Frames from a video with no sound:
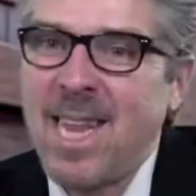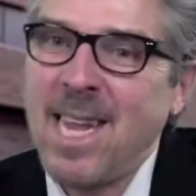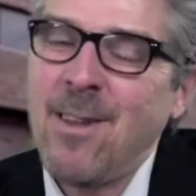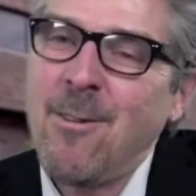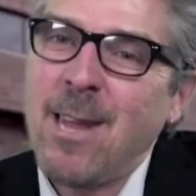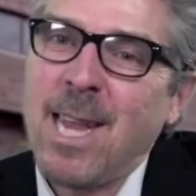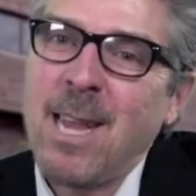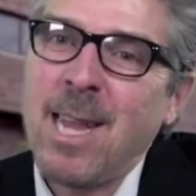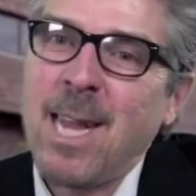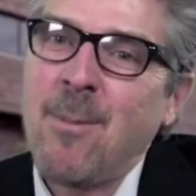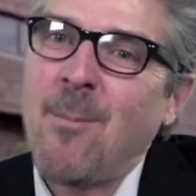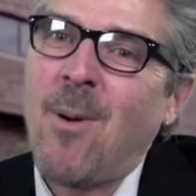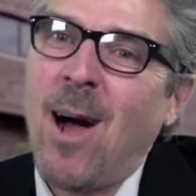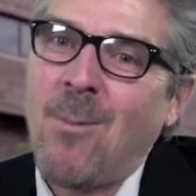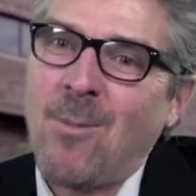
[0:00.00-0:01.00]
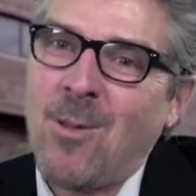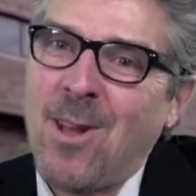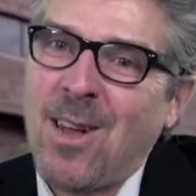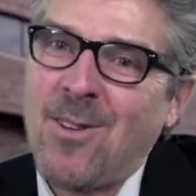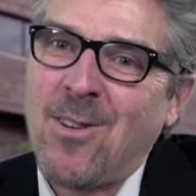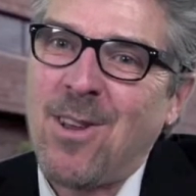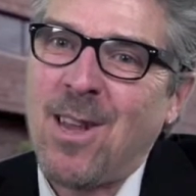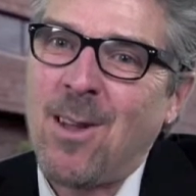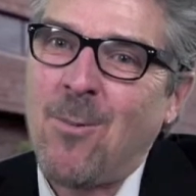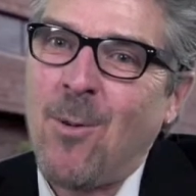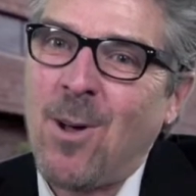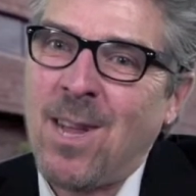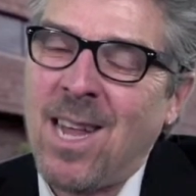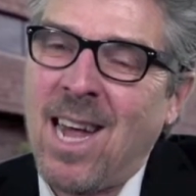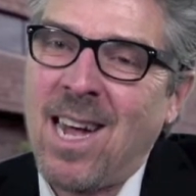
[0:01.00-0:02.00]
senior citizen population is
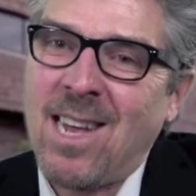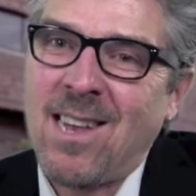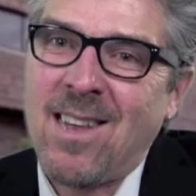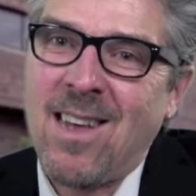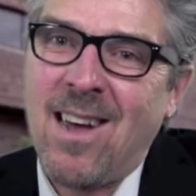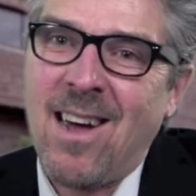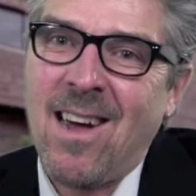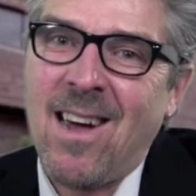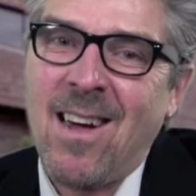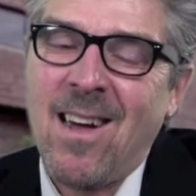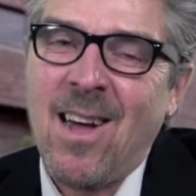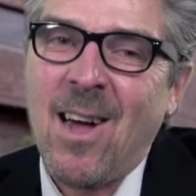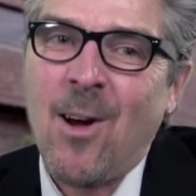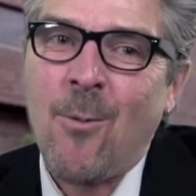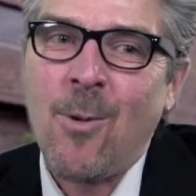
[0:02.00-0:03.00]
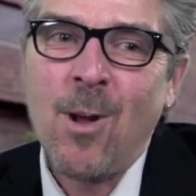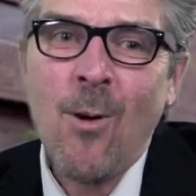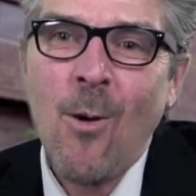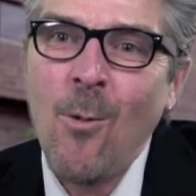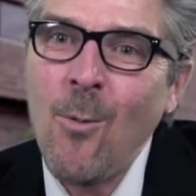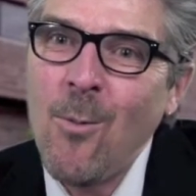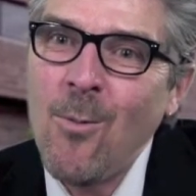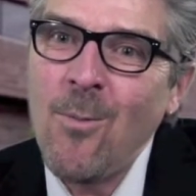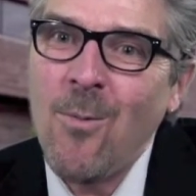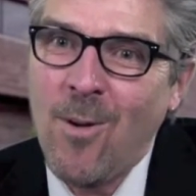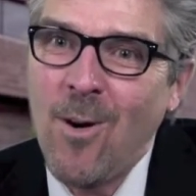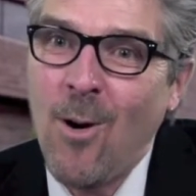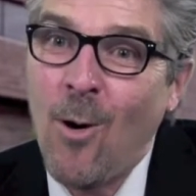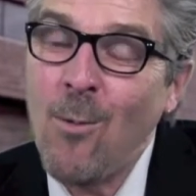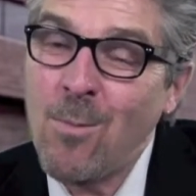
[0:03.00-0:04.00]
one that uh, we all
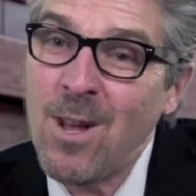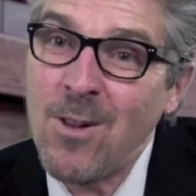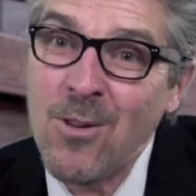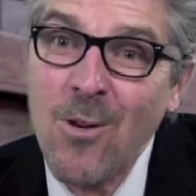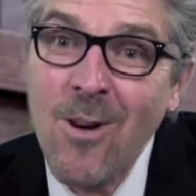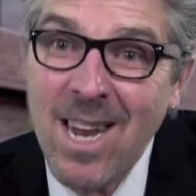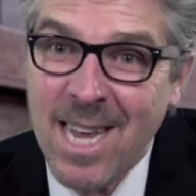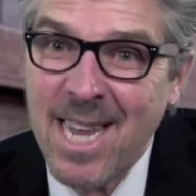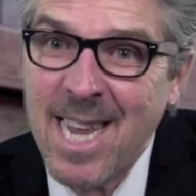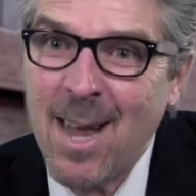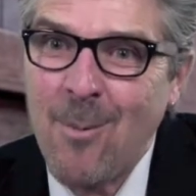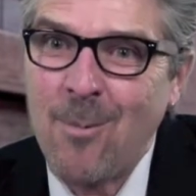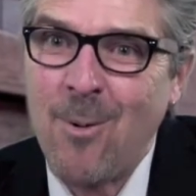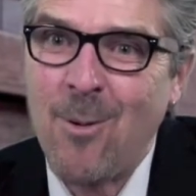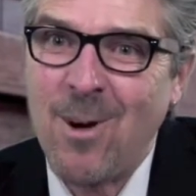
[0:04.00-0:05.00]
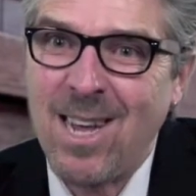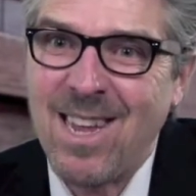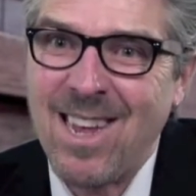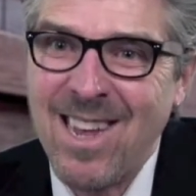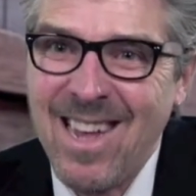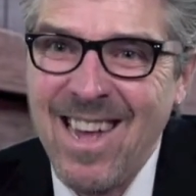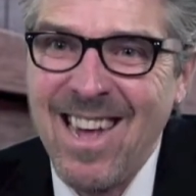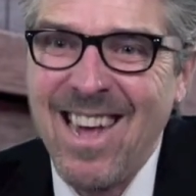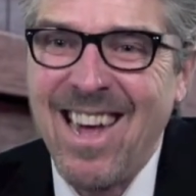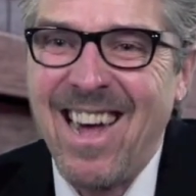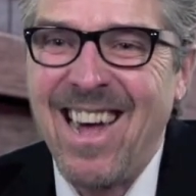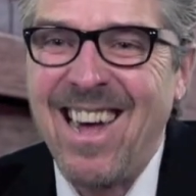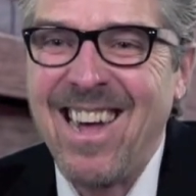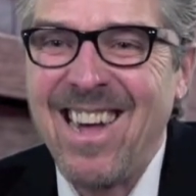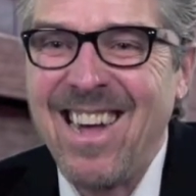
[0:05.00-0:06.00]
hope to join at some point
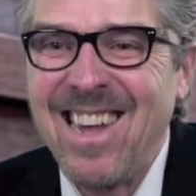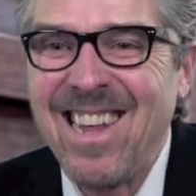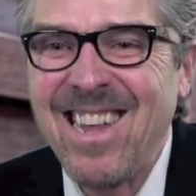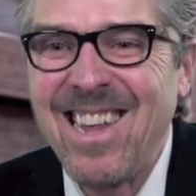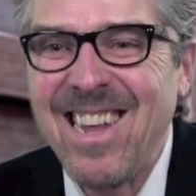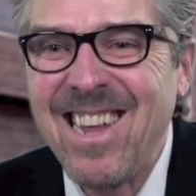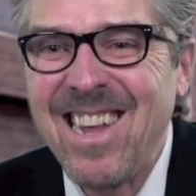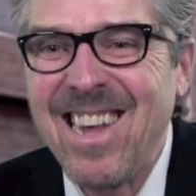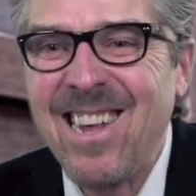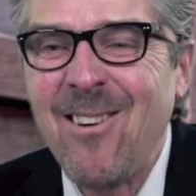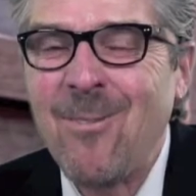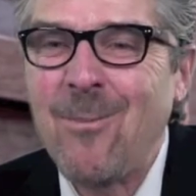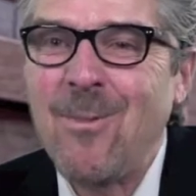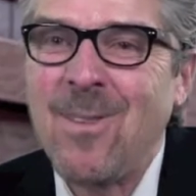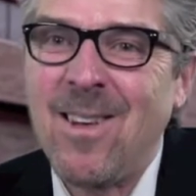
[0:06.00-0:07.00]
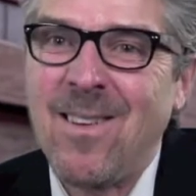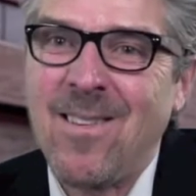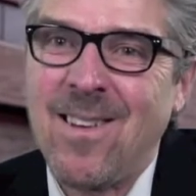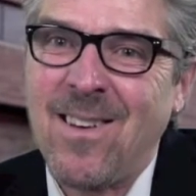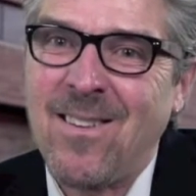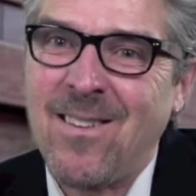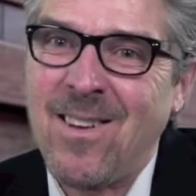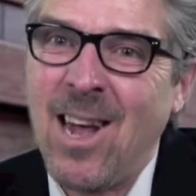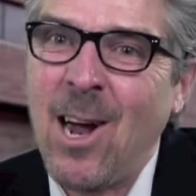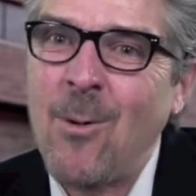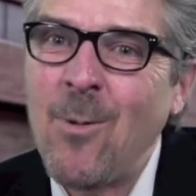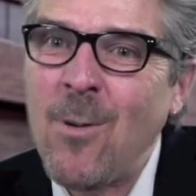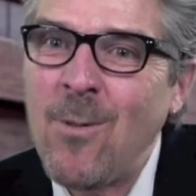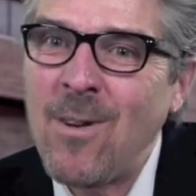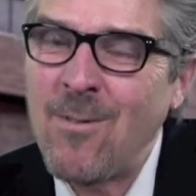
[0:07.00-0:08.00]
and you know to, to share
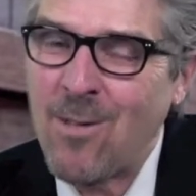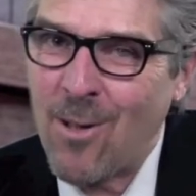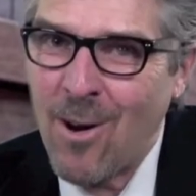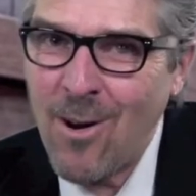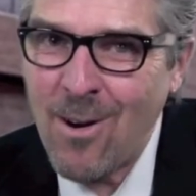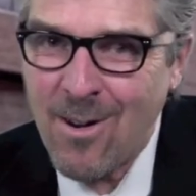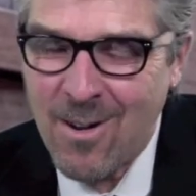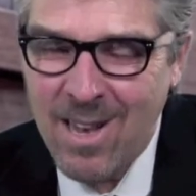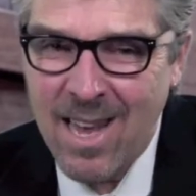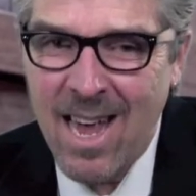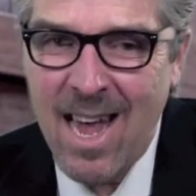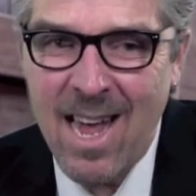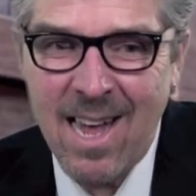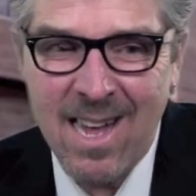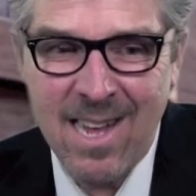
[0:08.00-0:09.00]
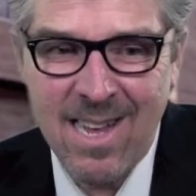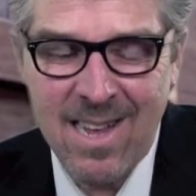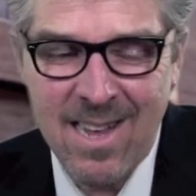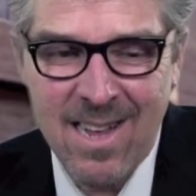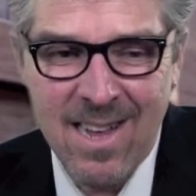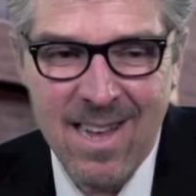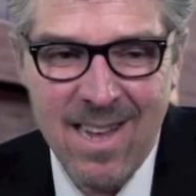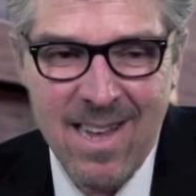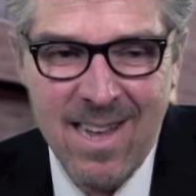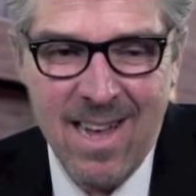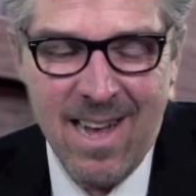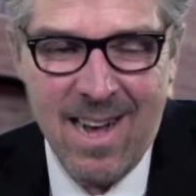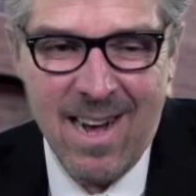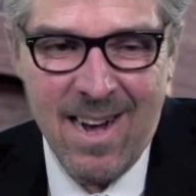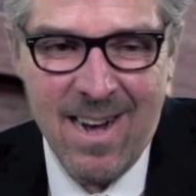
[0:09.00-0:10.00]
what we've learned and
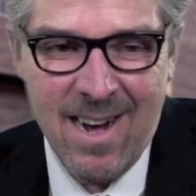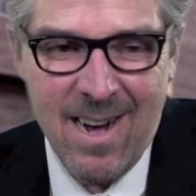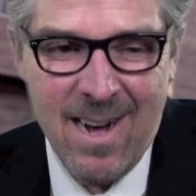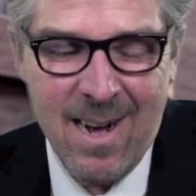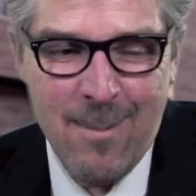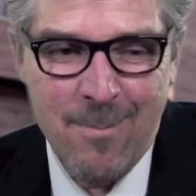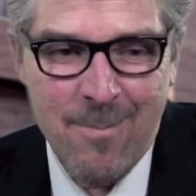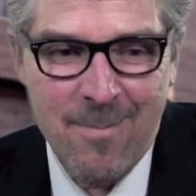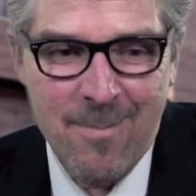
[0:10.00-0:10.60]
um,